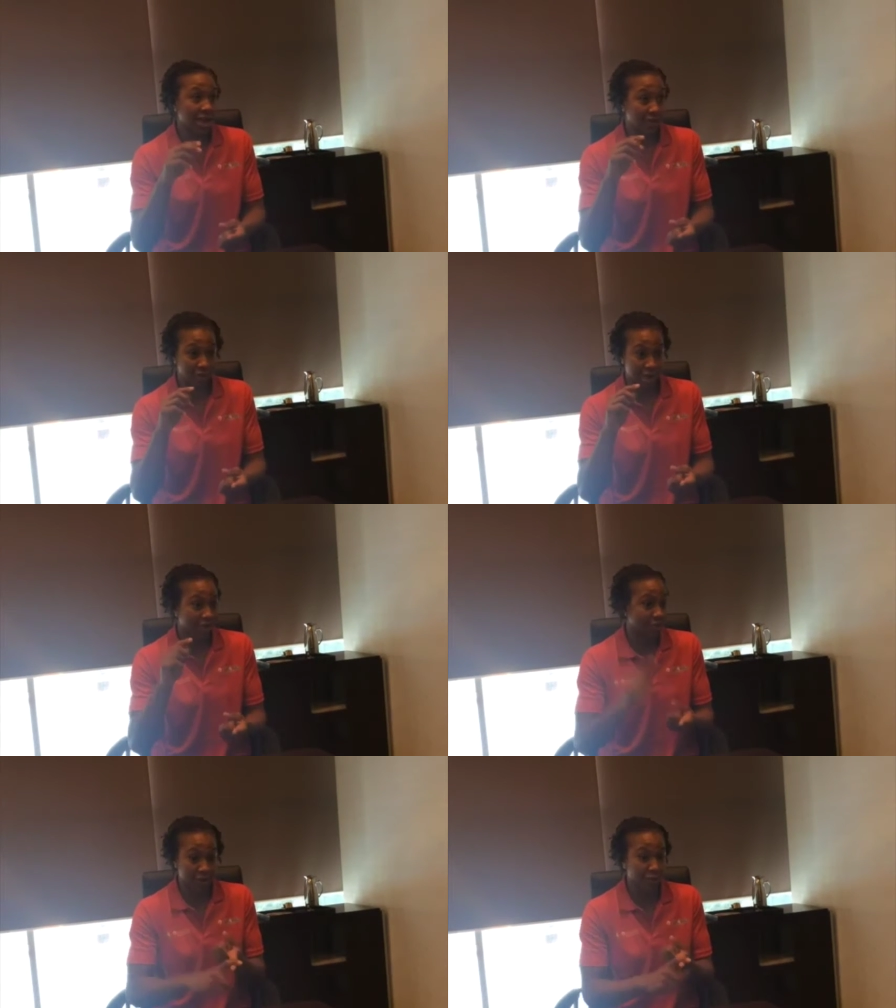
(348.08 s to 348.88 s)
I don't, I,
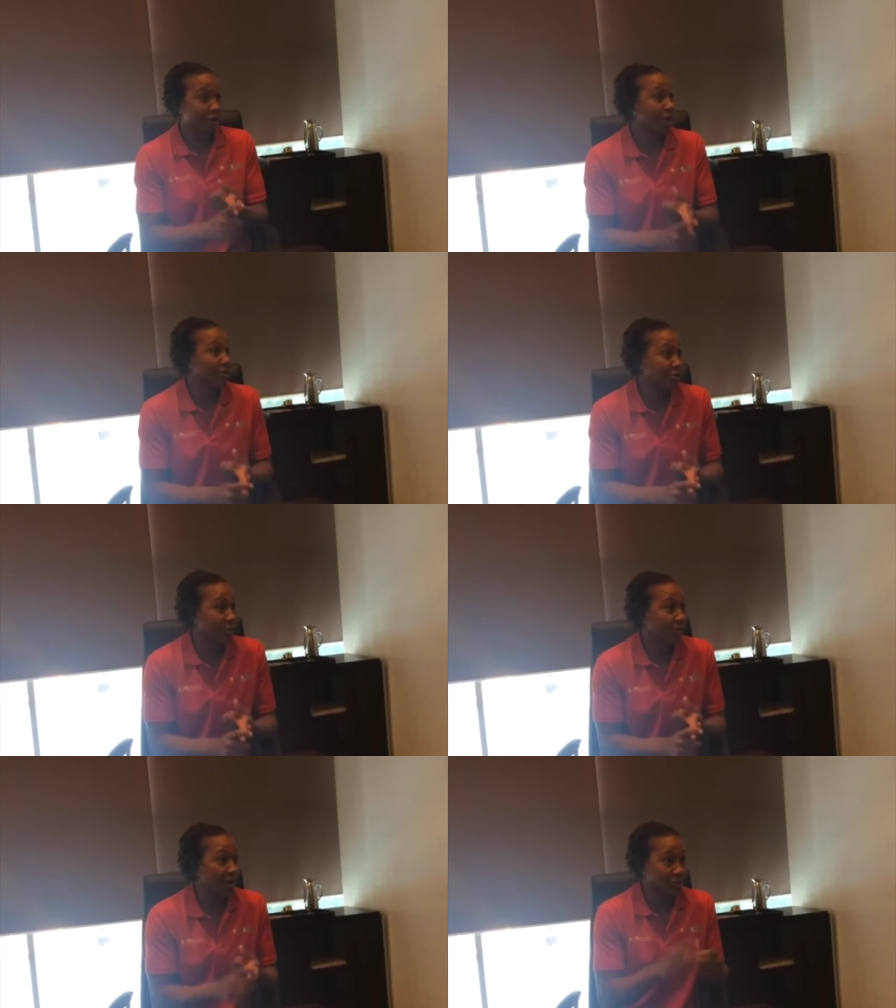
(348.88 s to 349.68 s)
I don't care
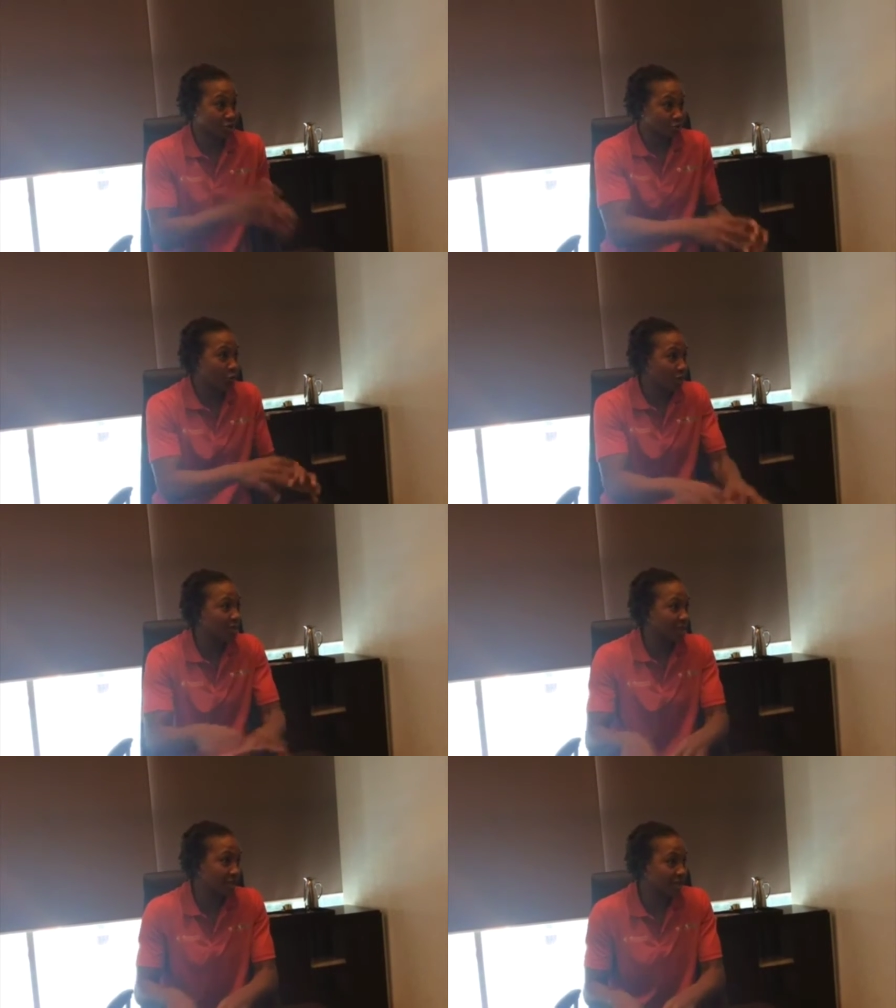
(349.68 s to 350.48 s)
about just
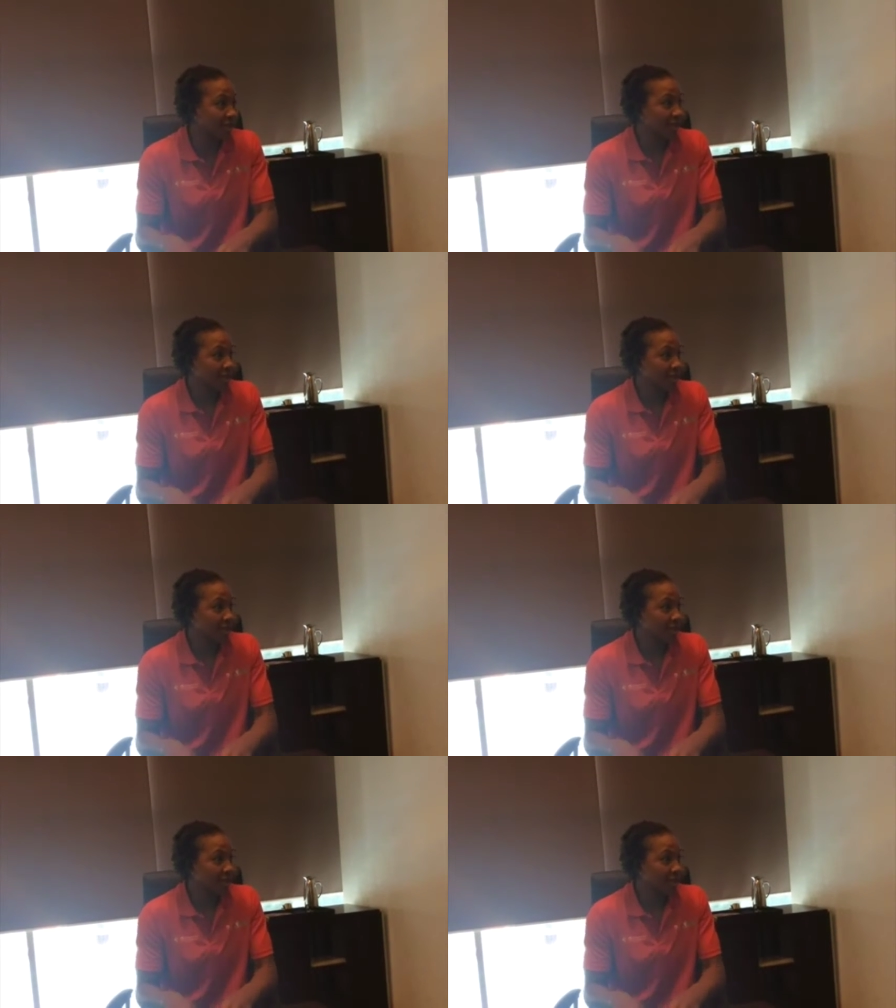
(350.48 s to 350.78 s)
one thing.